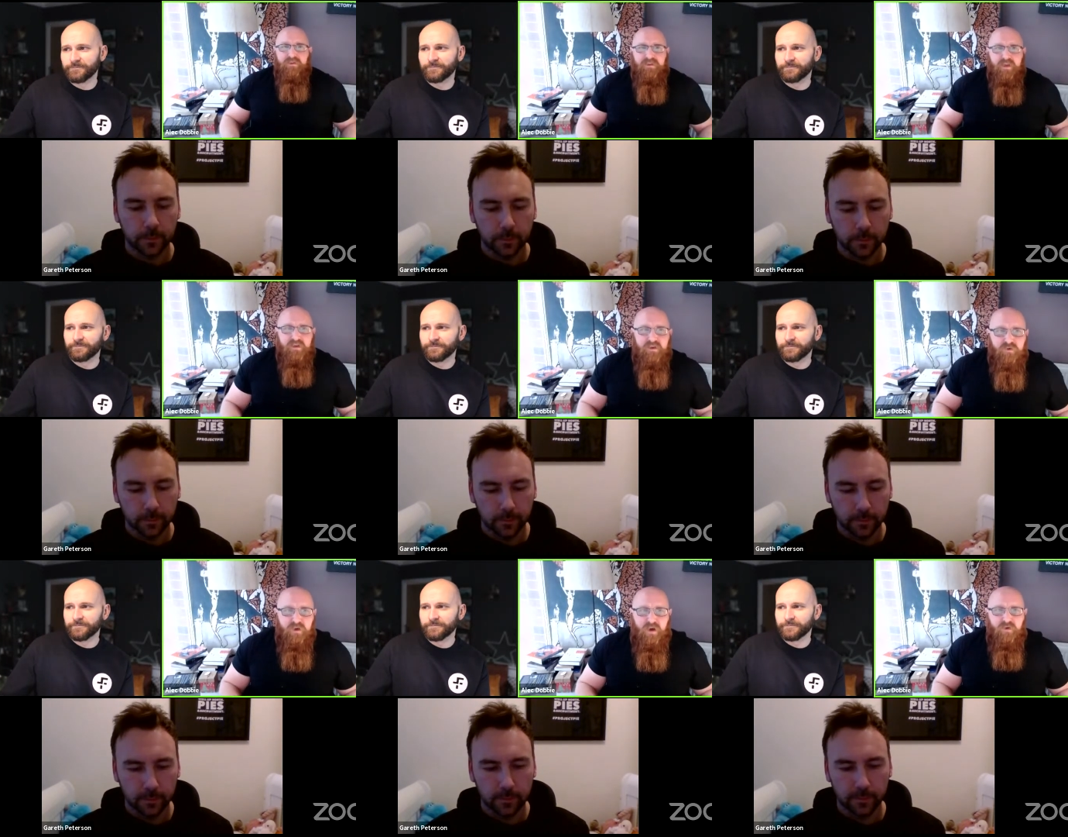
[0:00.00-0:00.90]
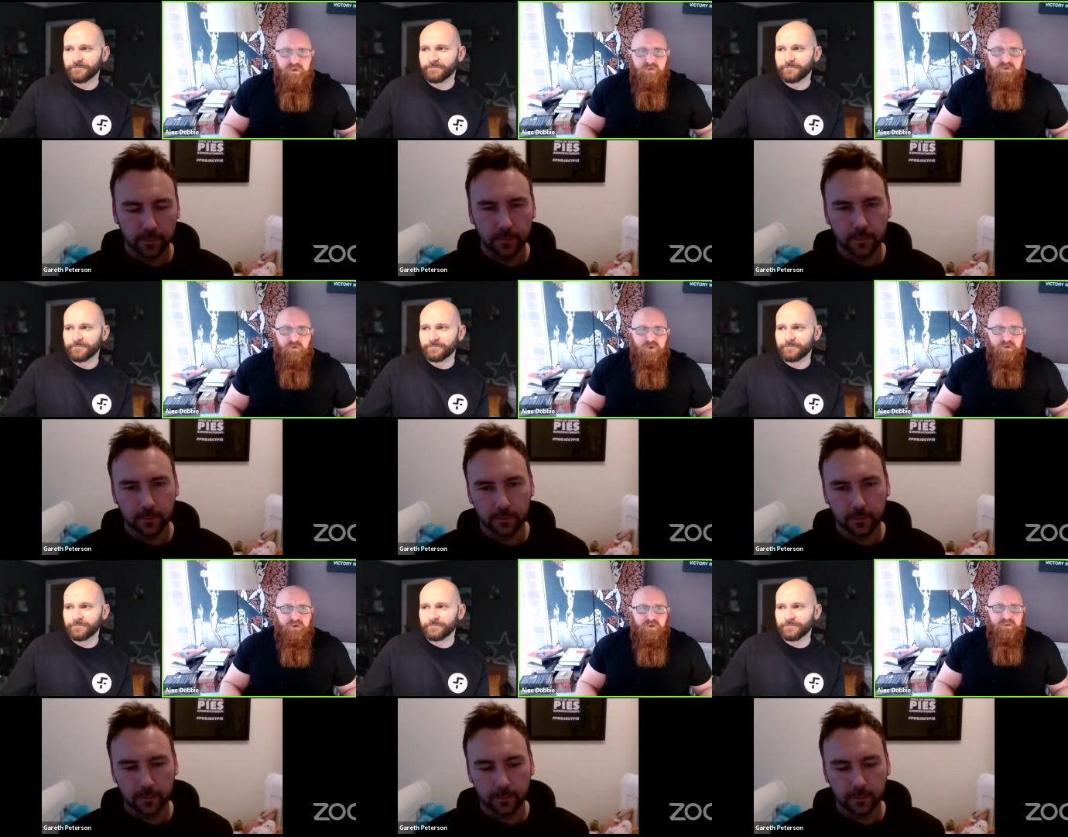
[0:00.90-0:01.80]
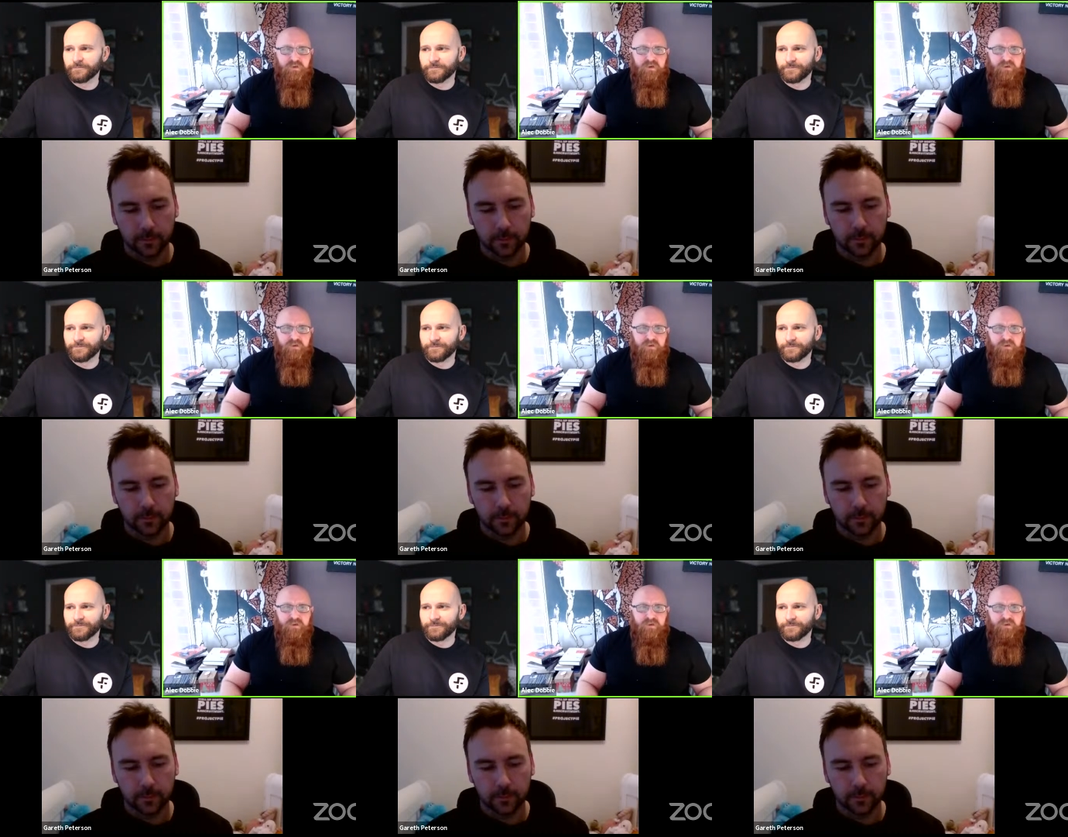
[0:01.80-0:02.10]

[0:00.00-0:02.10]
Speaker 1: so saying Coca Cola use your product.